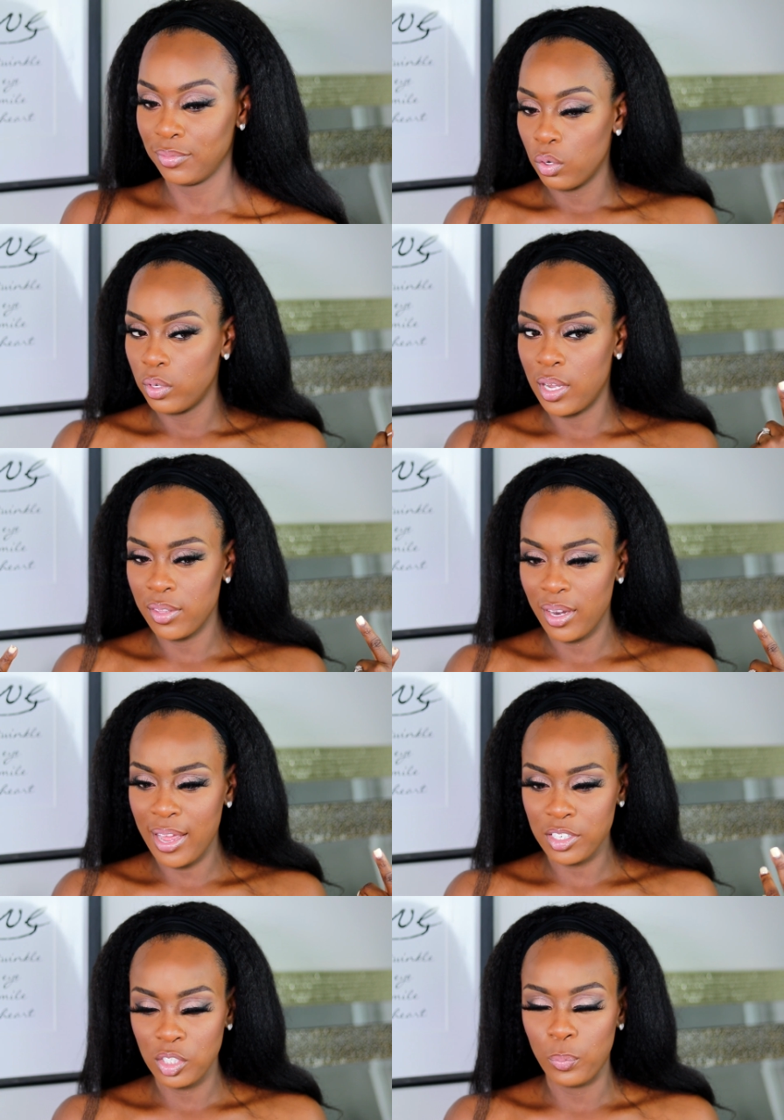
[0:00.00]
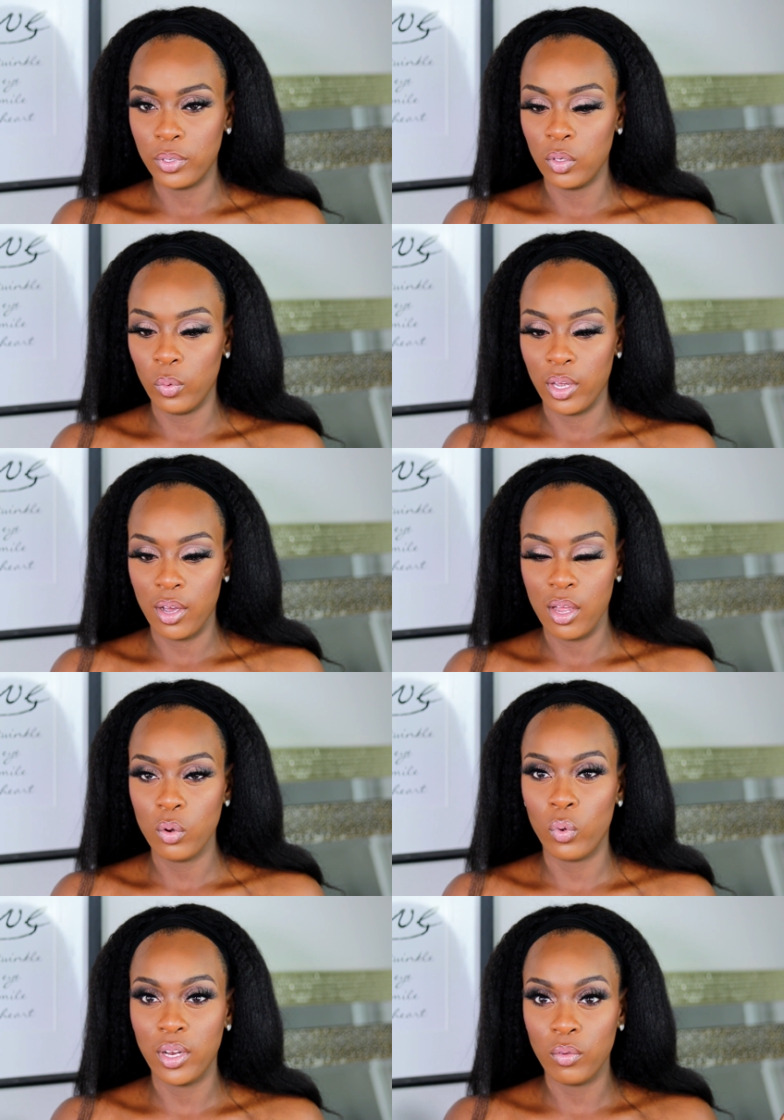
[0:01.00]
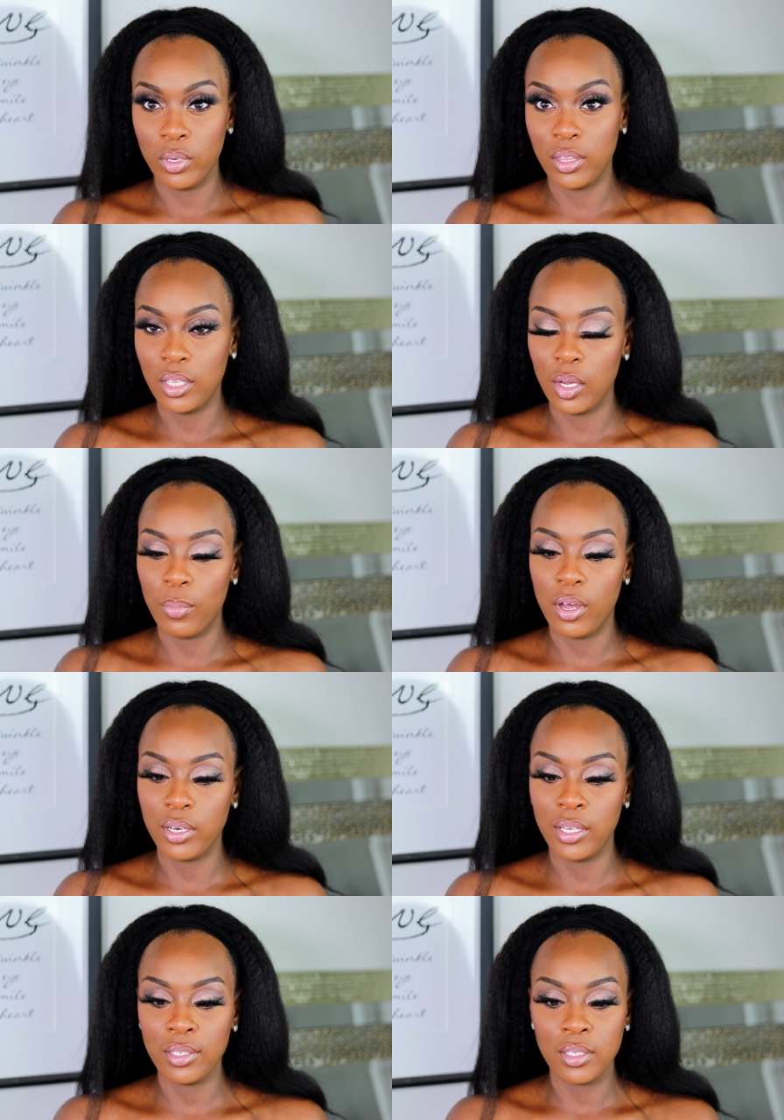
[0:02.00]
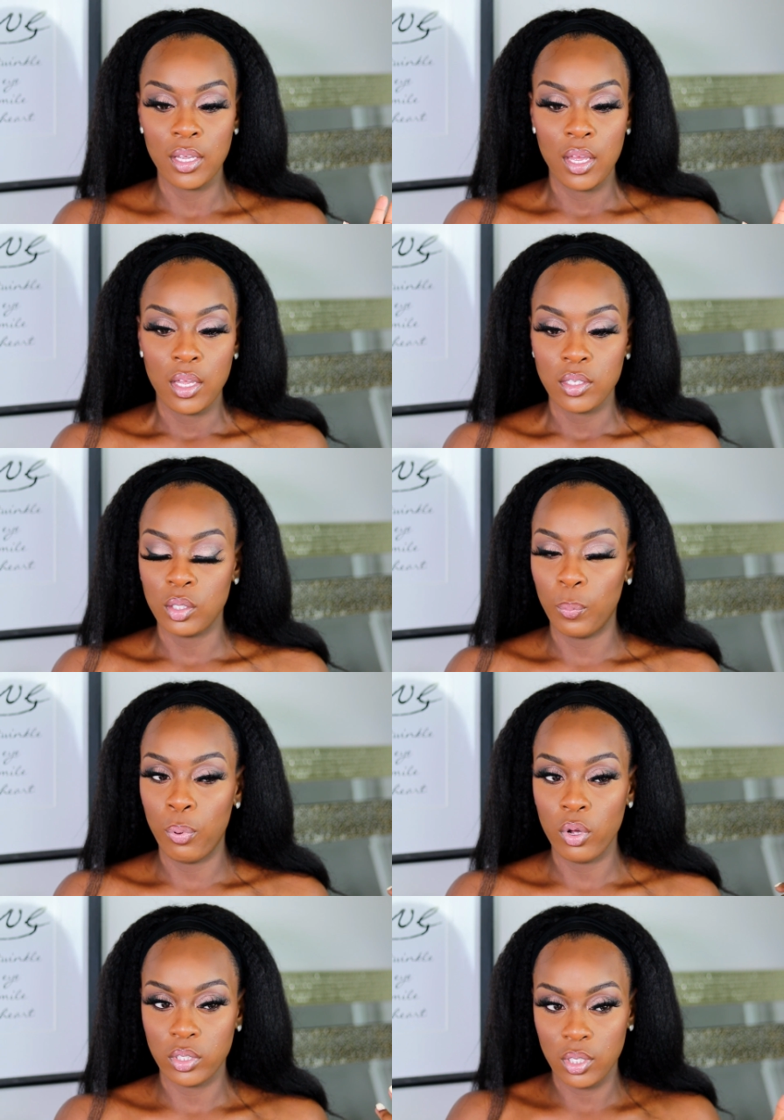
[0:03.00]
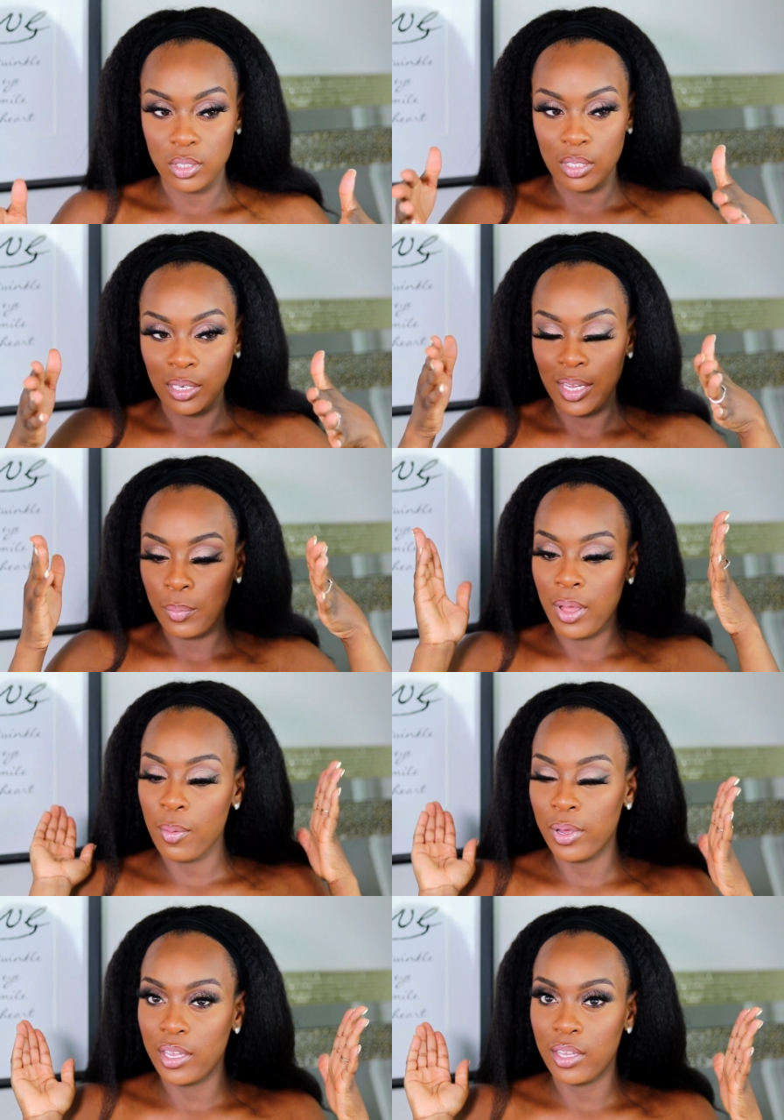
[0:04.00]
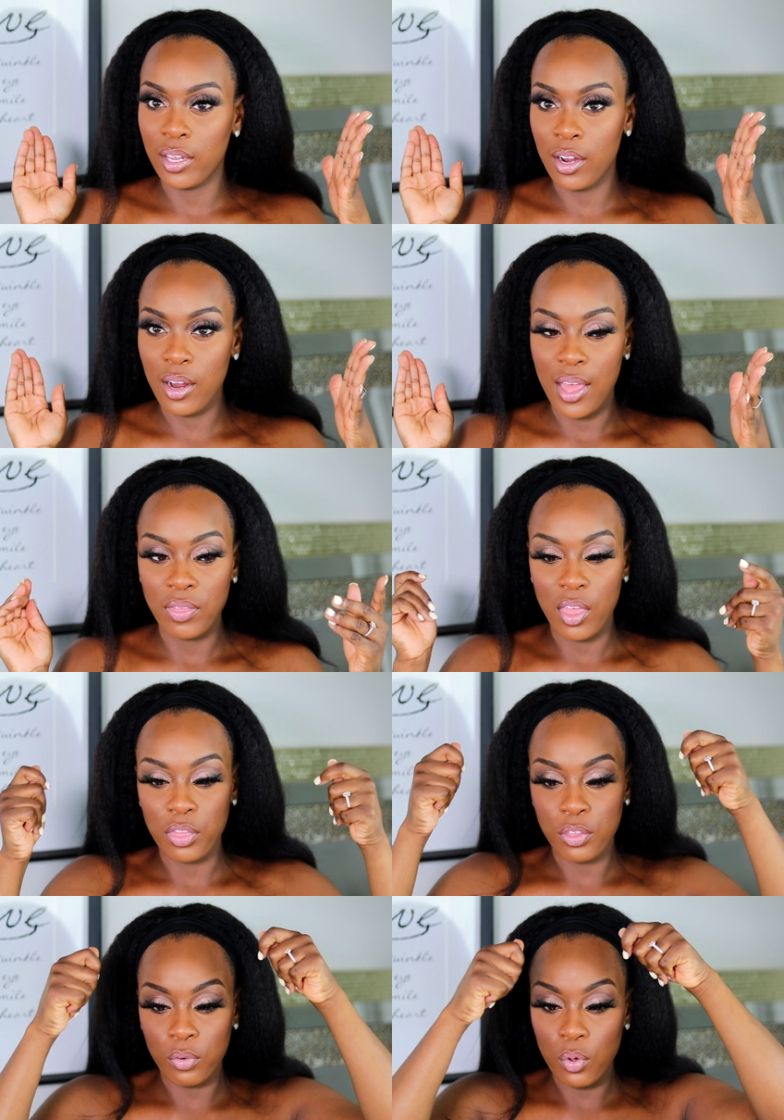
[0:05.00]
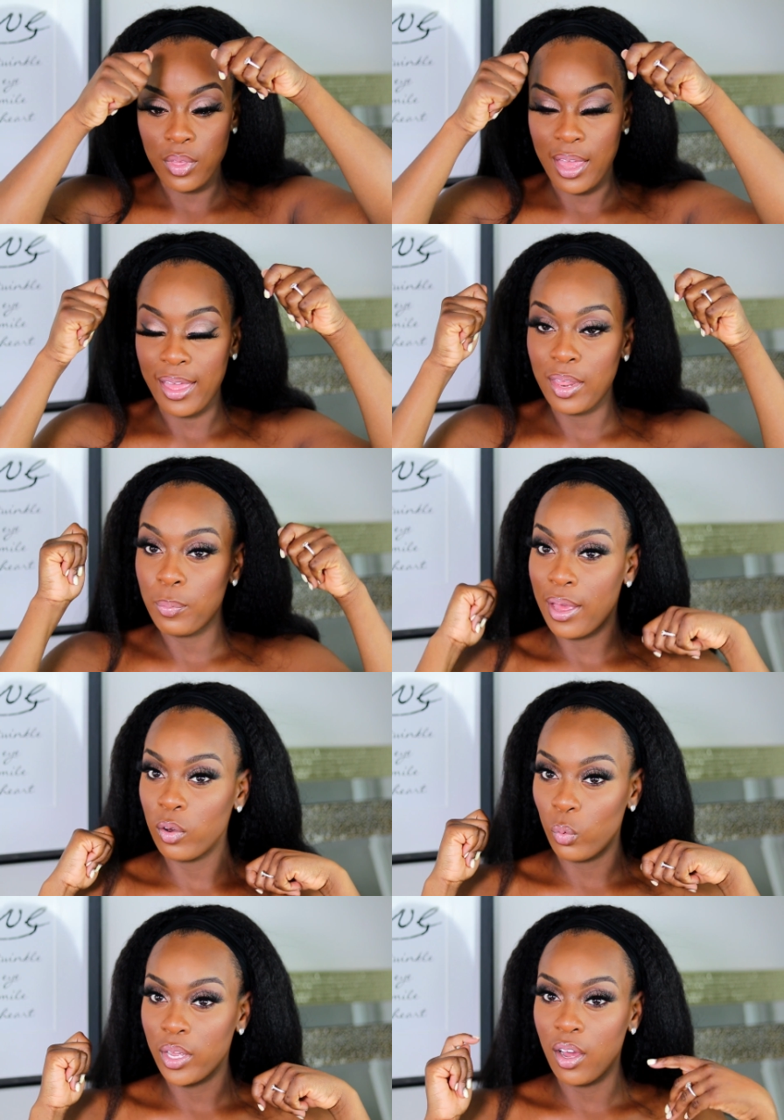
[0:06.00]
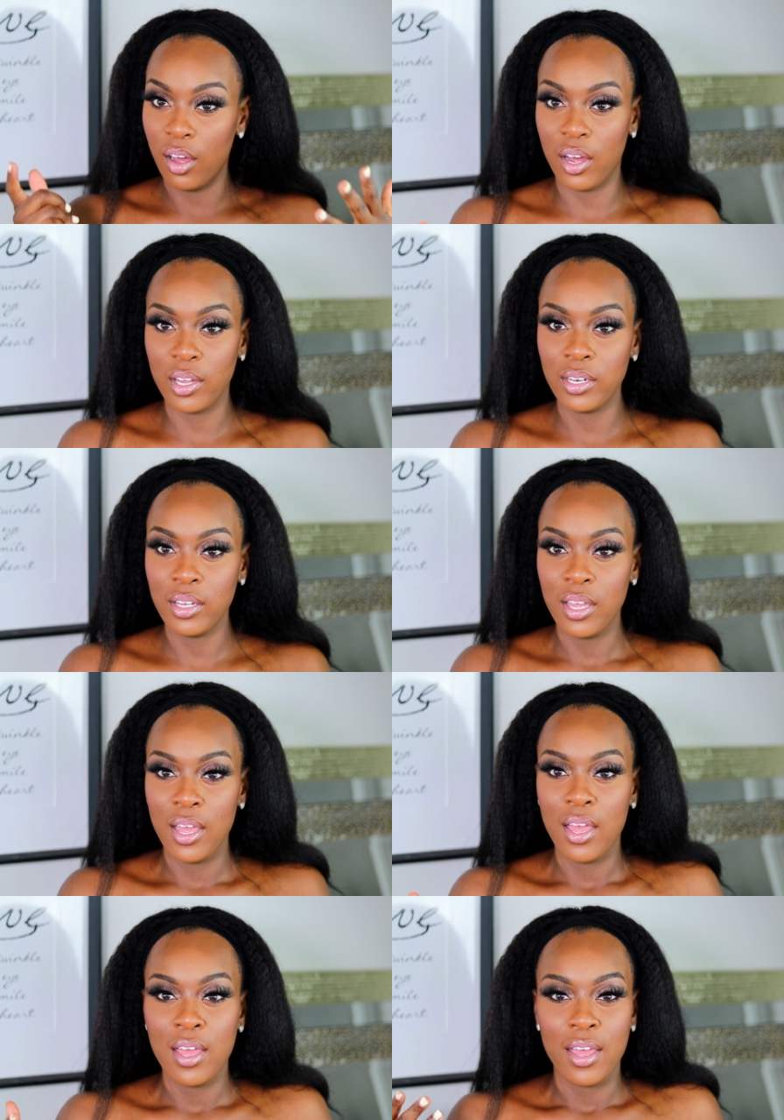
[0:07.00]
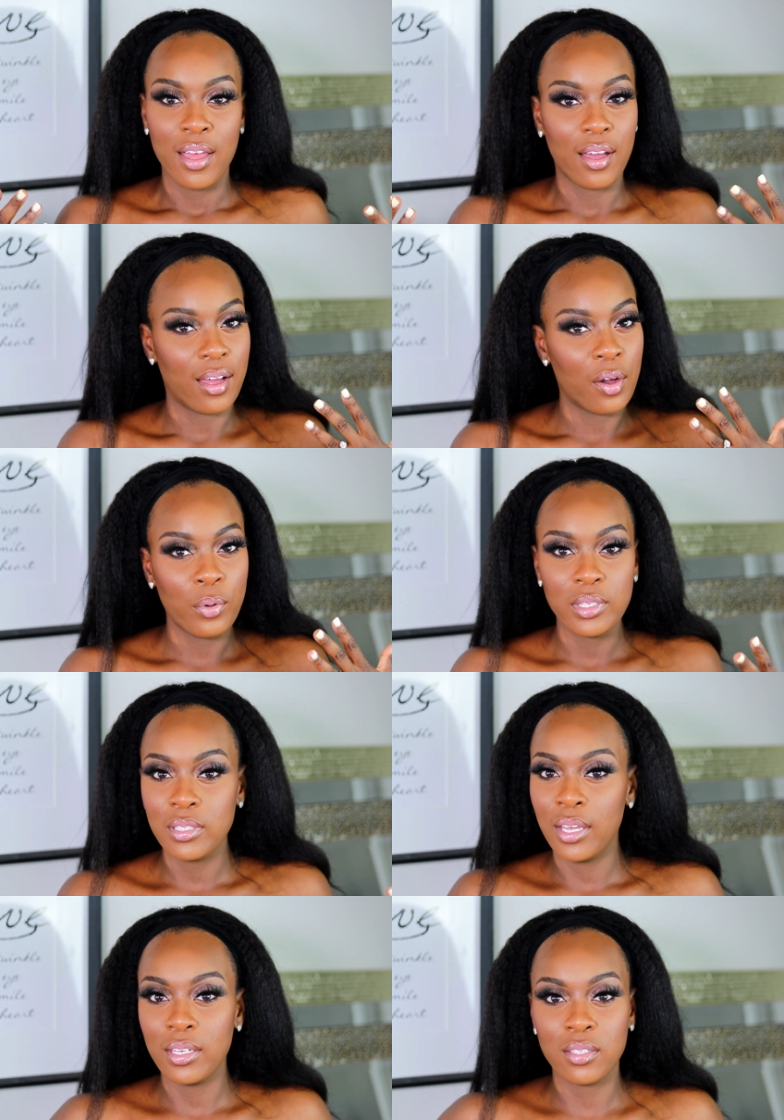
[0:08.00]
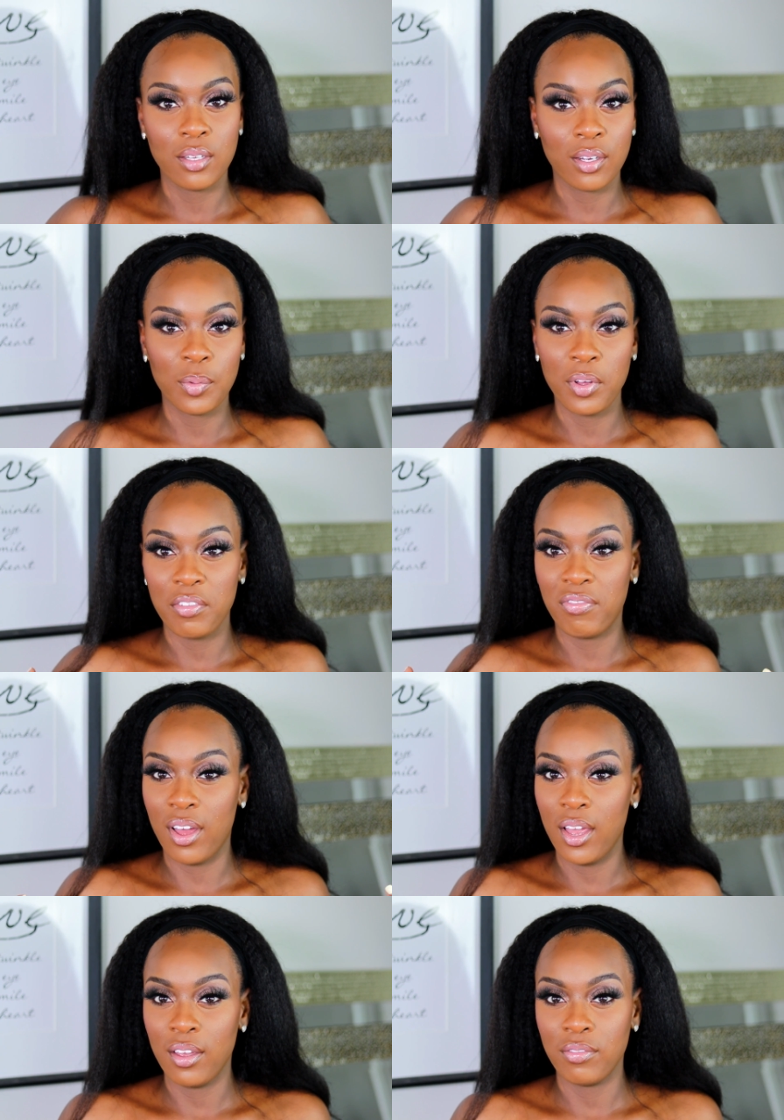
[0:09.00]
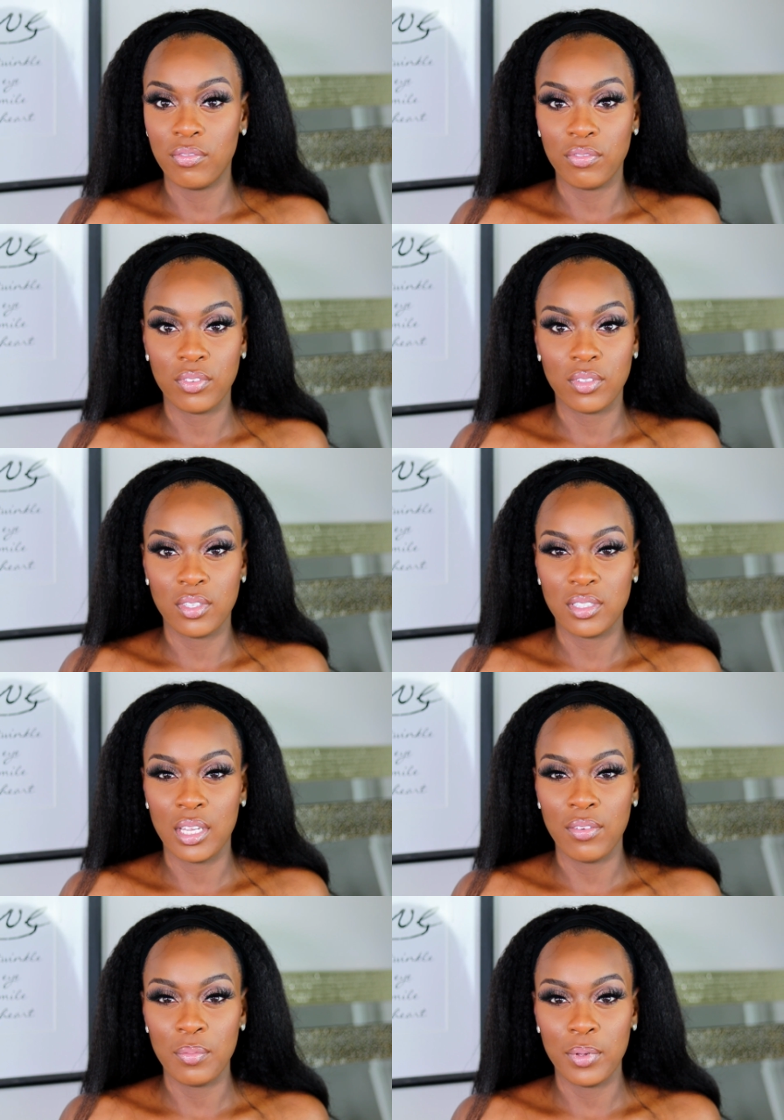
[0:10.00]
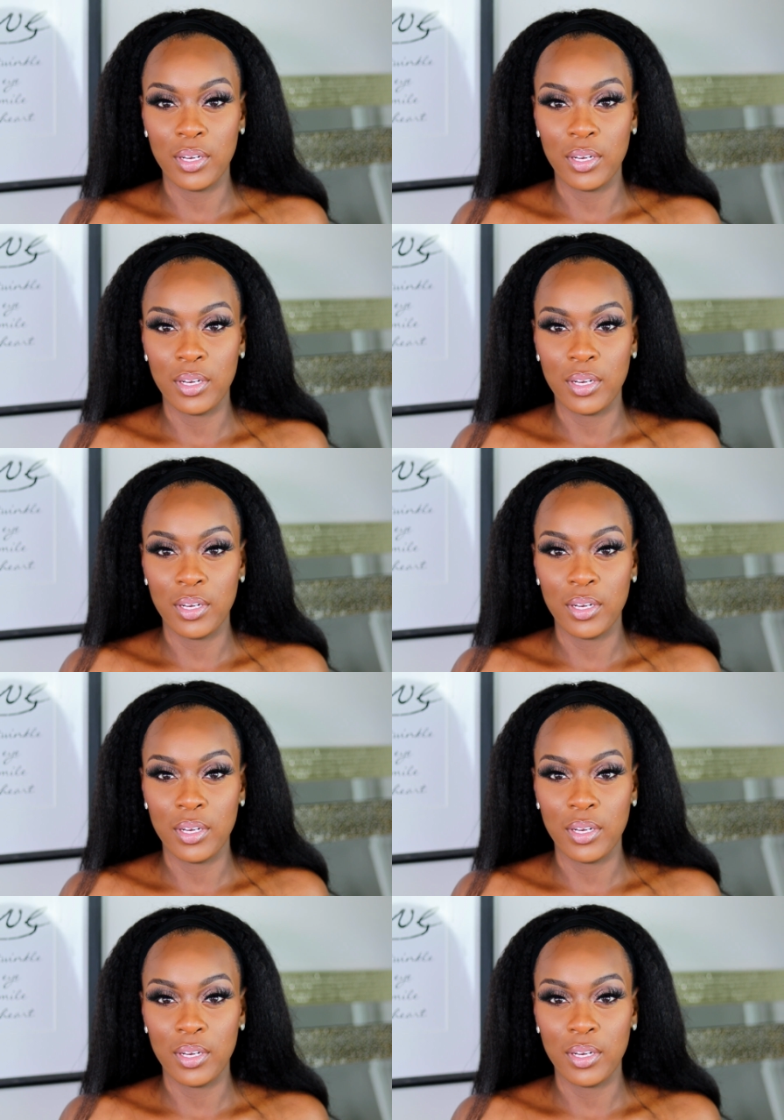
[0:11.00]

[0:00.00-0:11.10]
So now that I actually put the wig on, when I really think about it, to, put, to slick back my hair and then throw the headband wig on, I would say it took about five to seven